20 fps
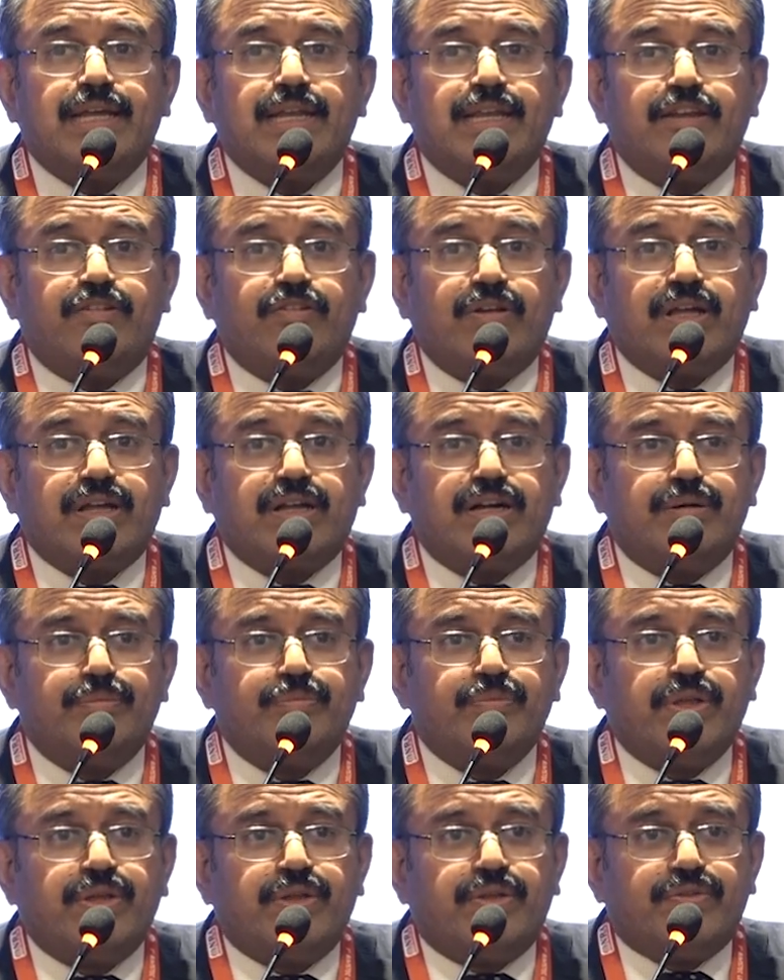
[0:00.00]
it will
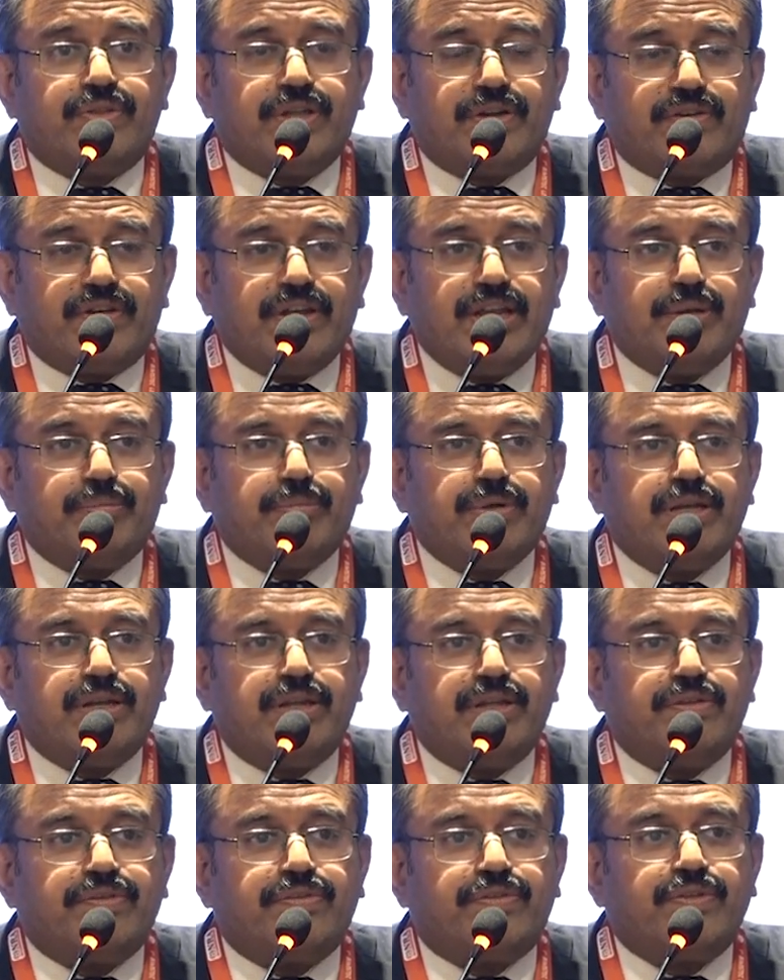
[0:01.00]
come. The
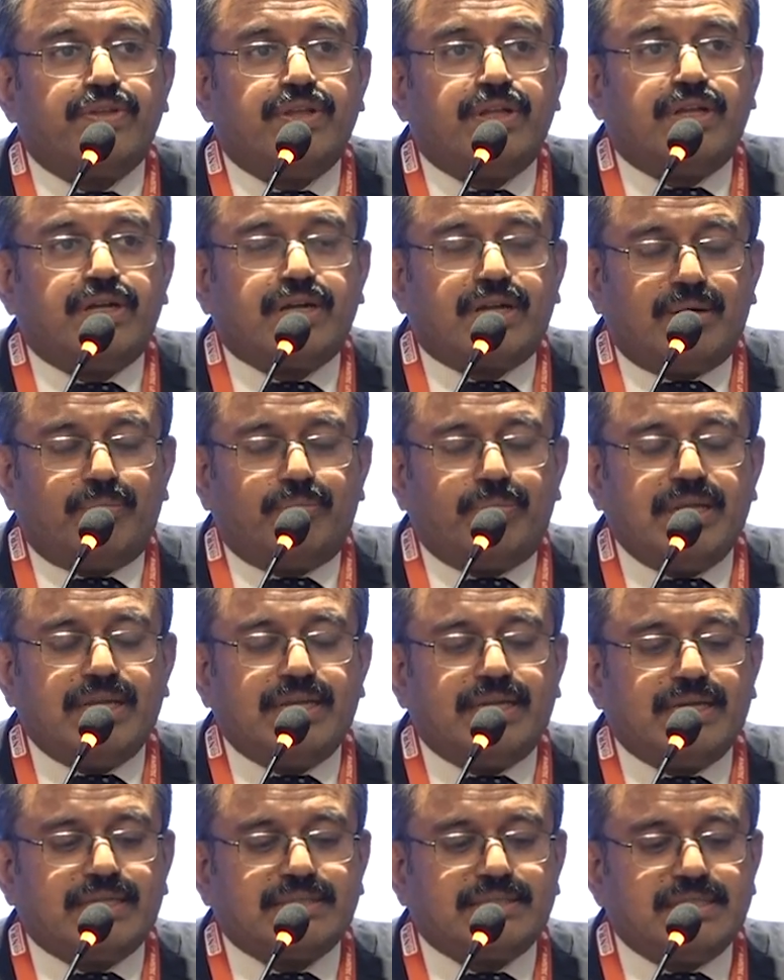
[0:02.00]
treatment is
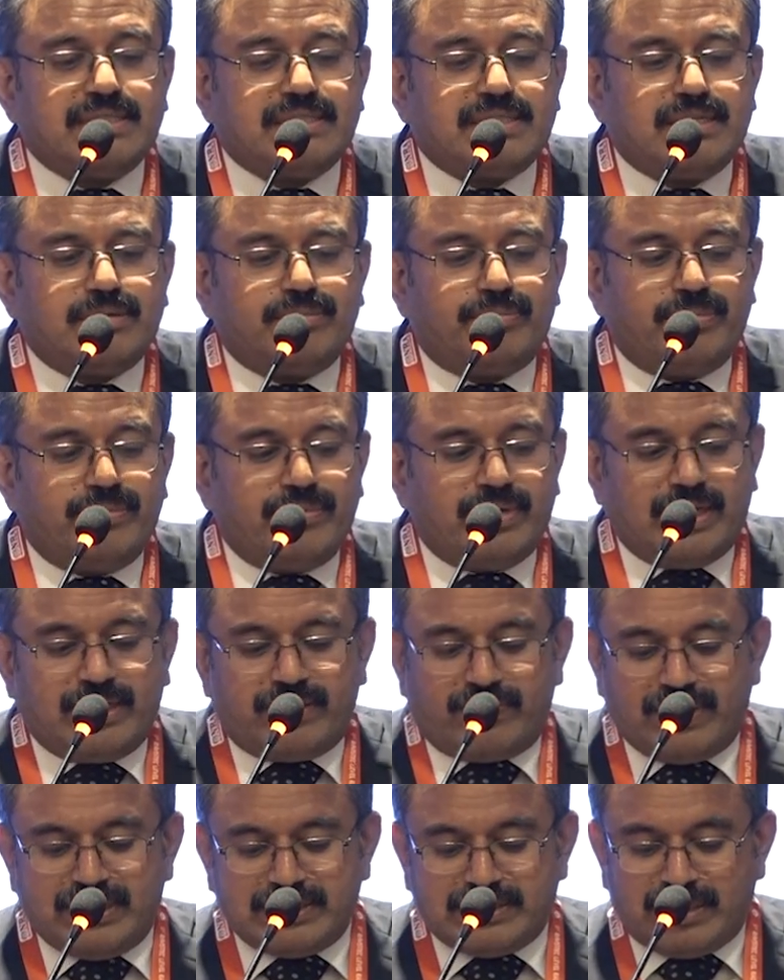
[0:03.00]
complete excision.
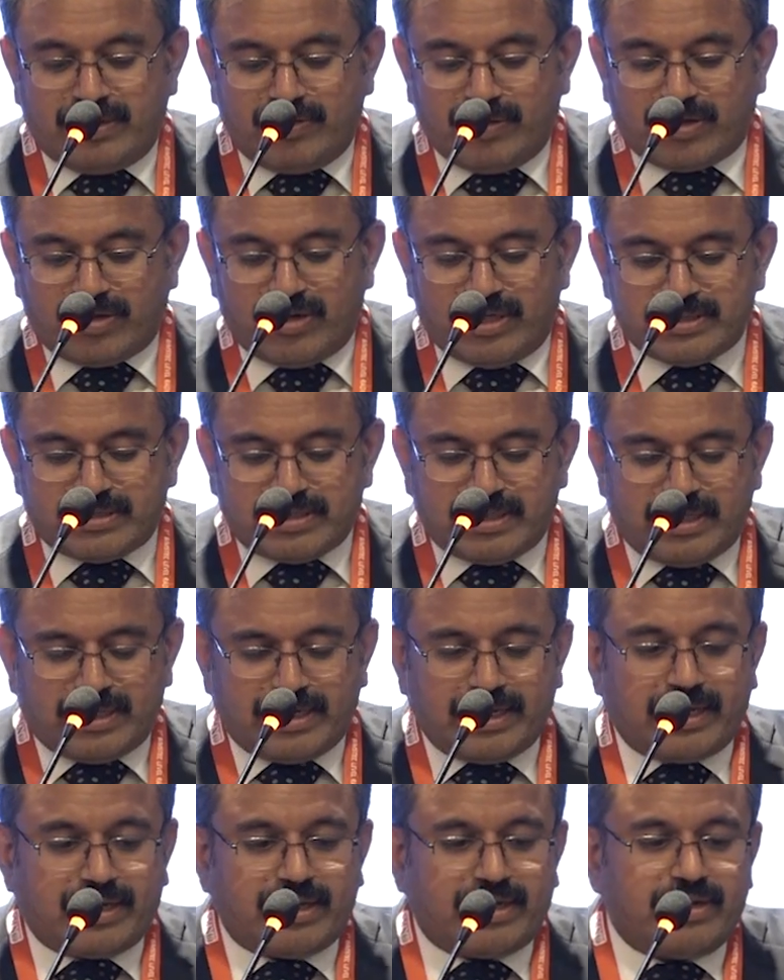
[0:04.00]
Otherwise, it will cause a
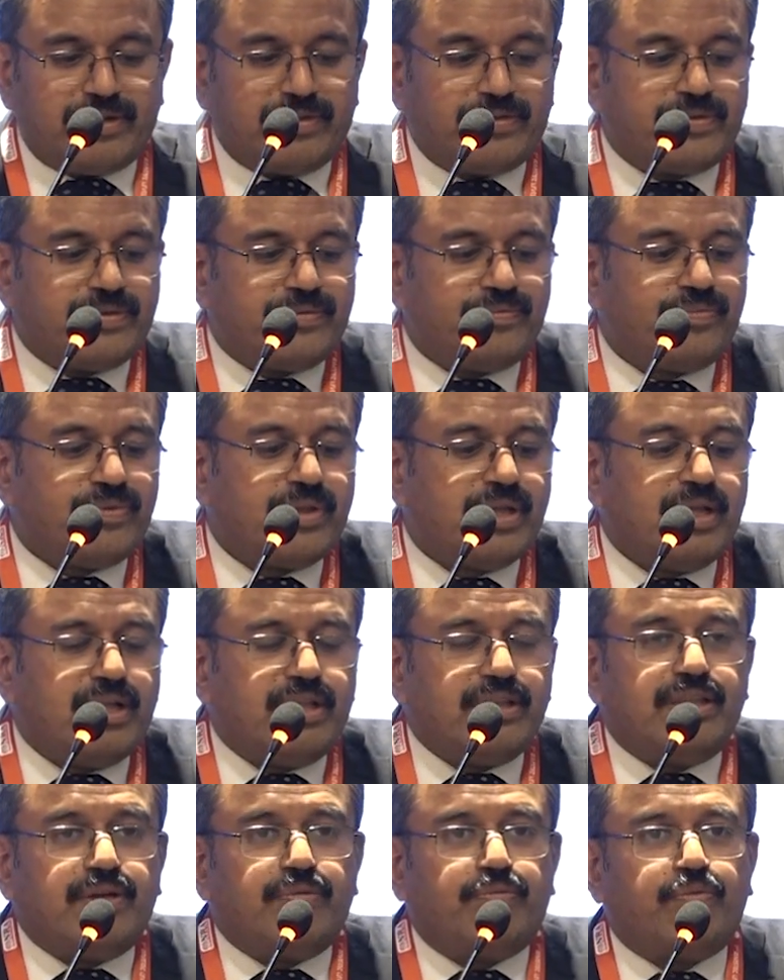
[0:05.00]
recurrence.
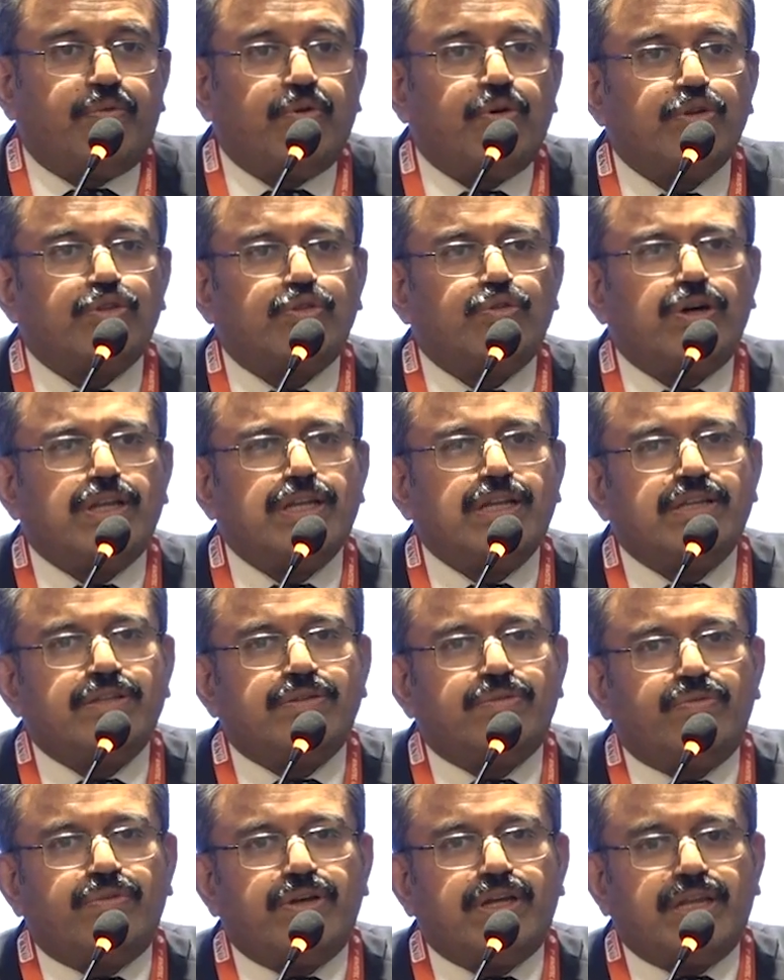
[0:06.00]
The 4th one
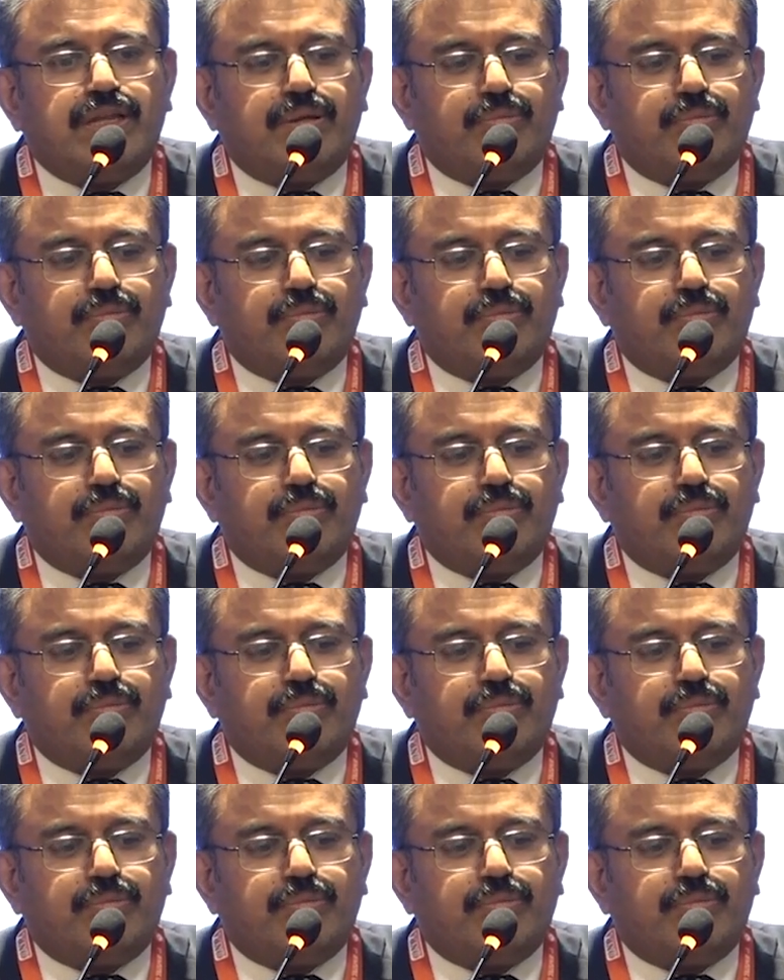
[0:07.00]
is very